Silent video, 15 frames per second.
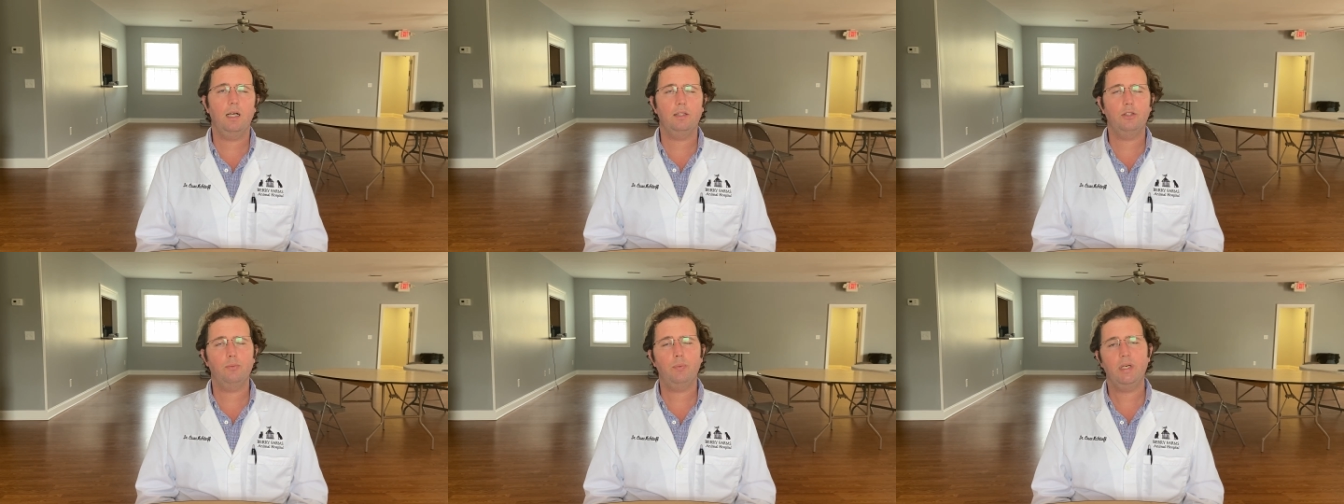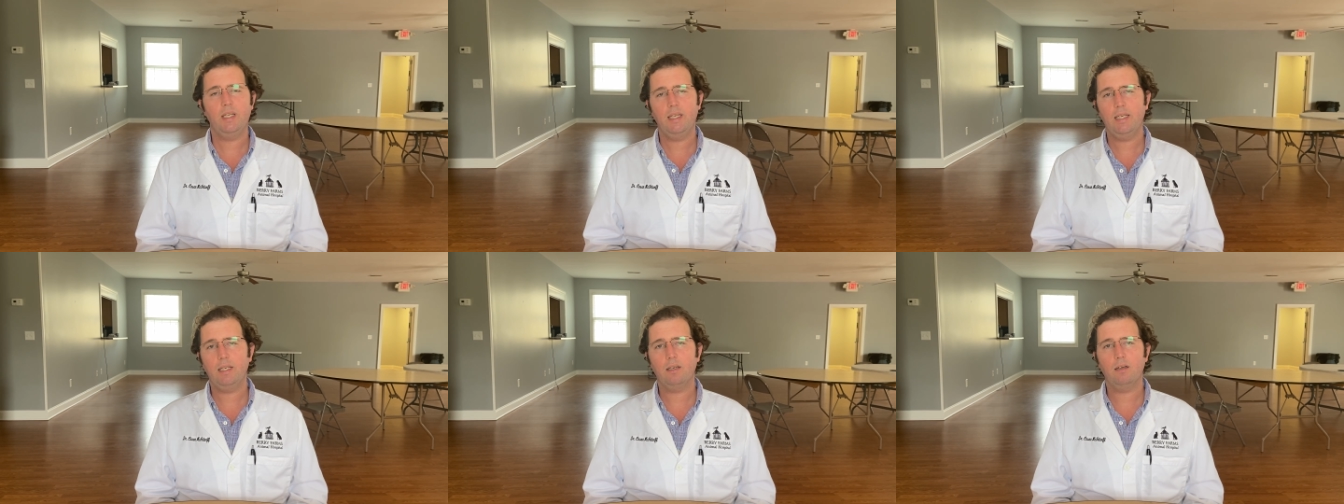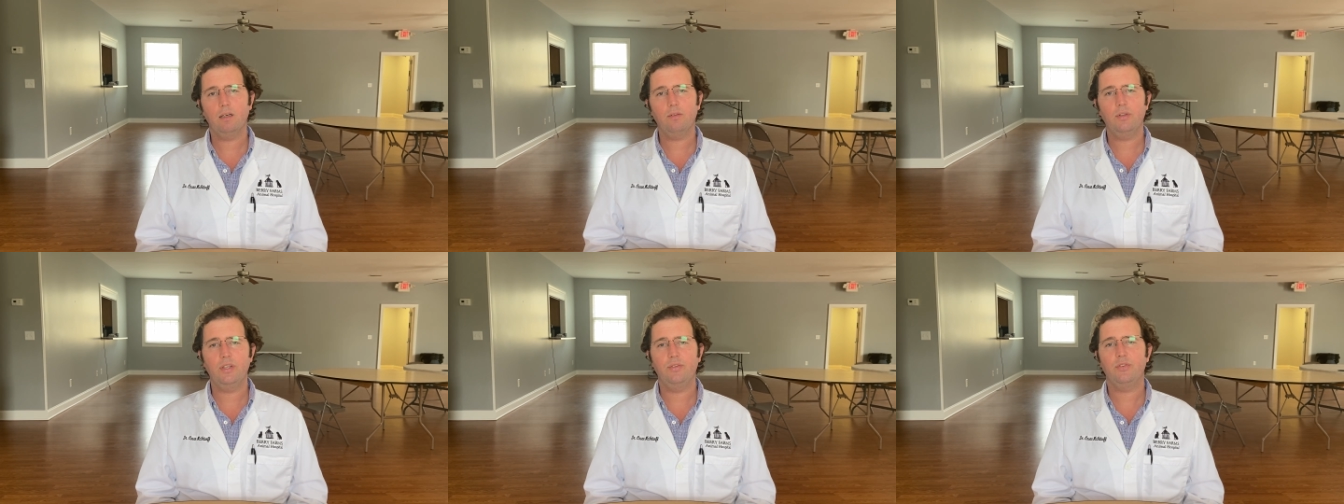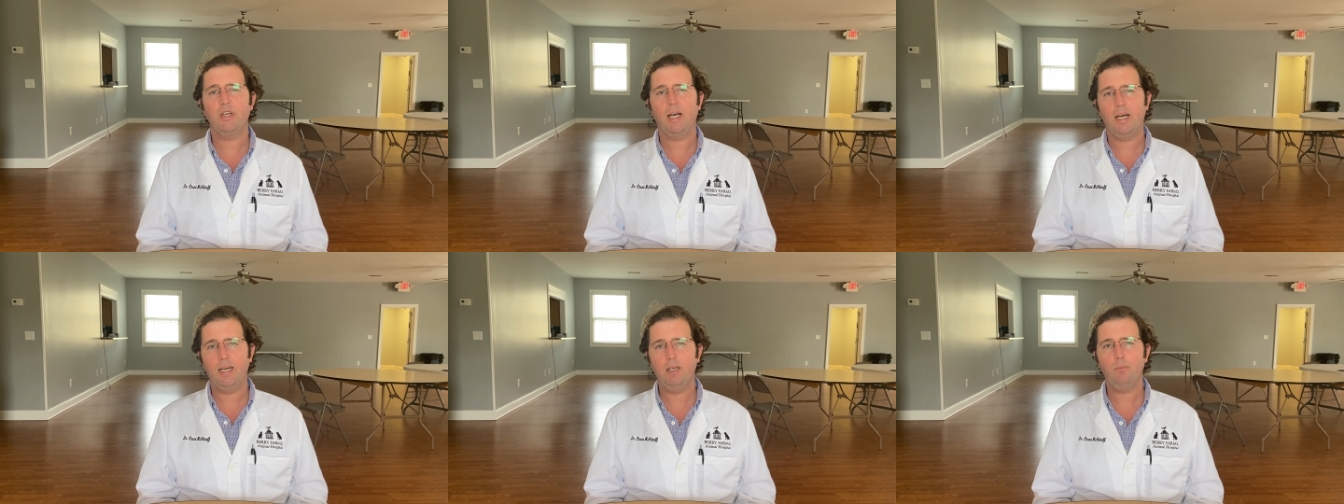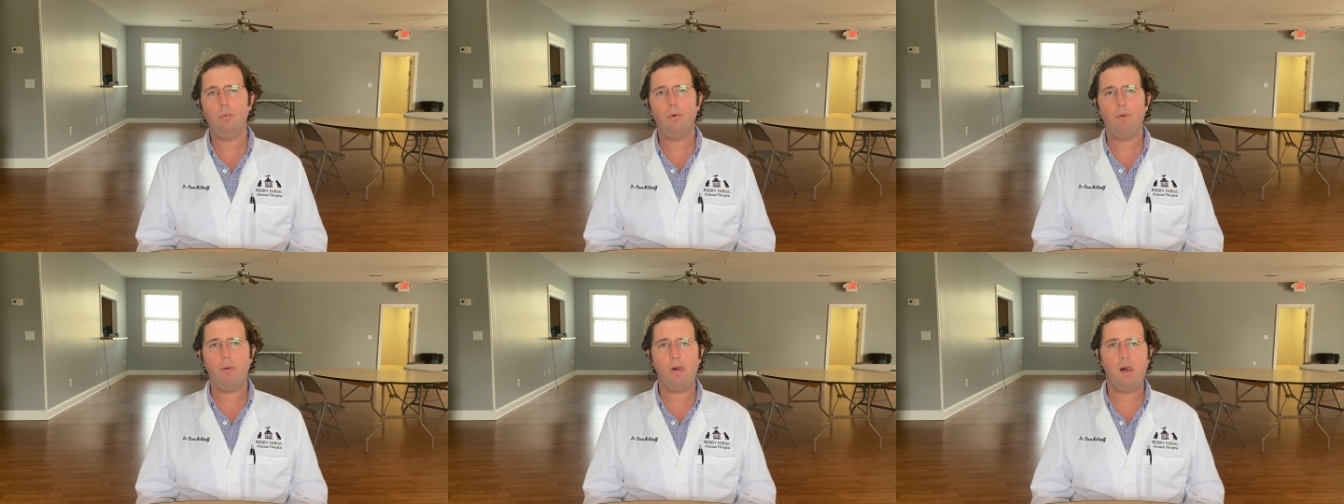depending on the type
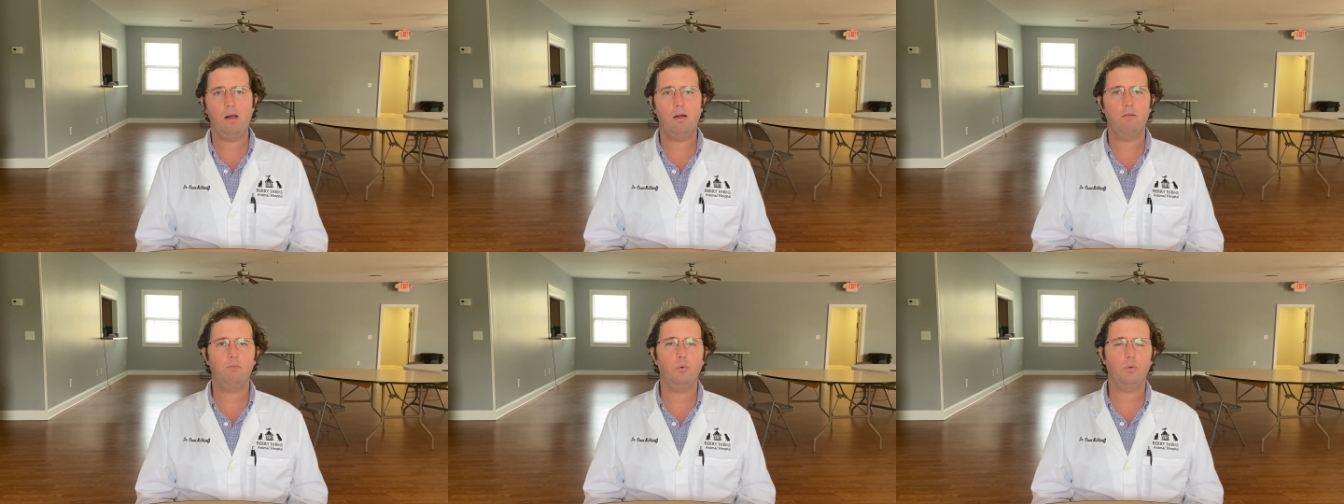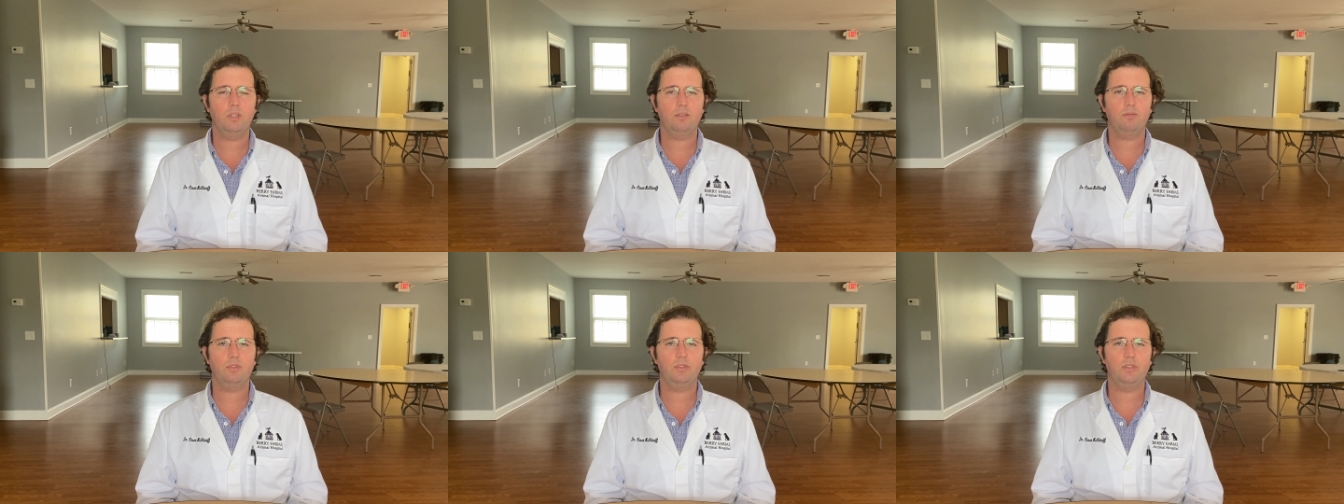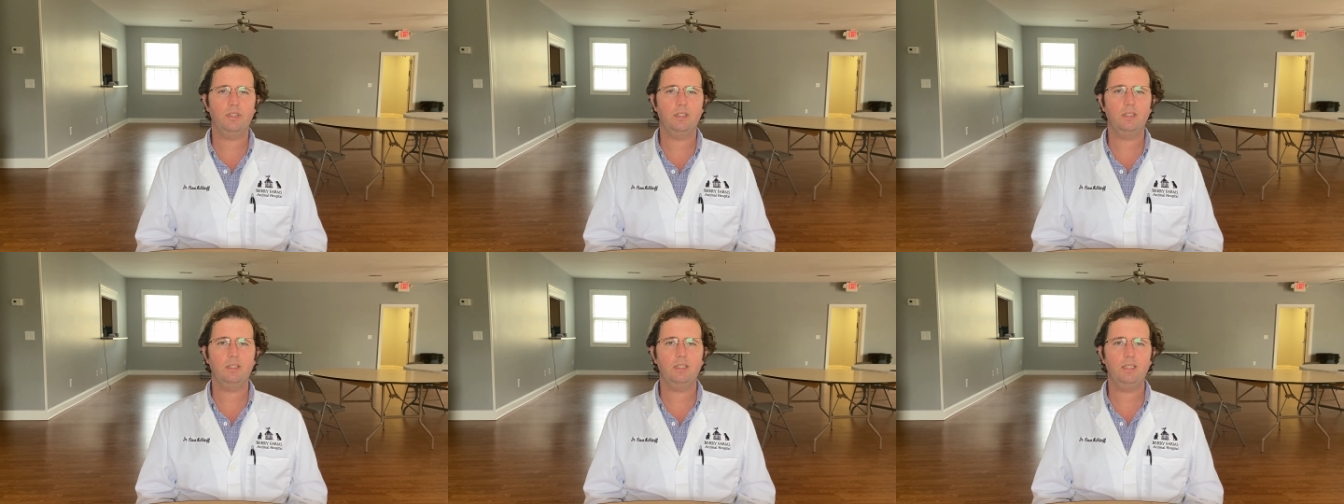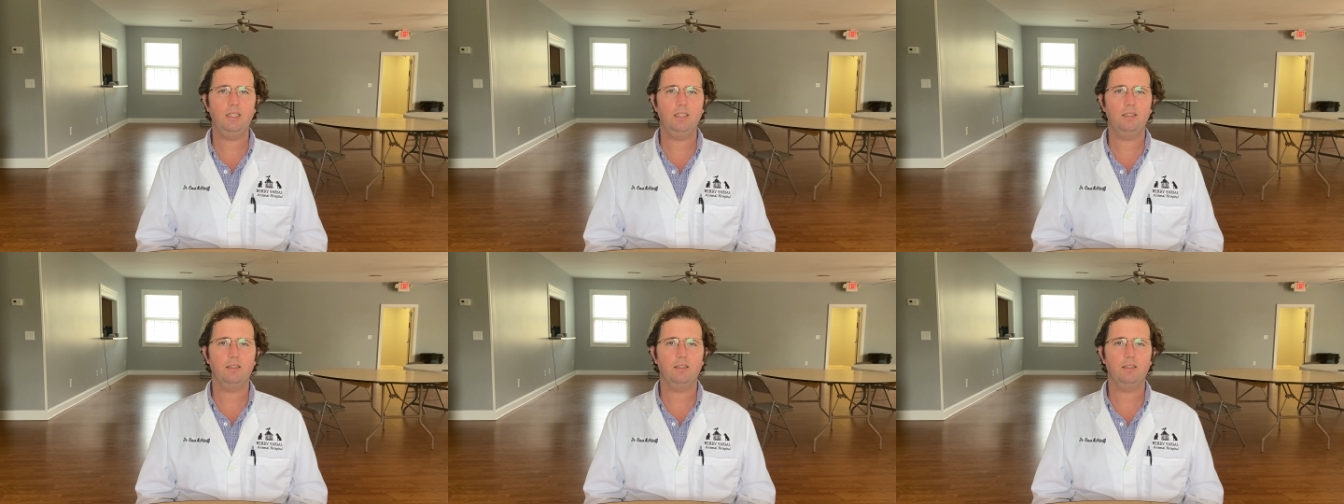boarding facility,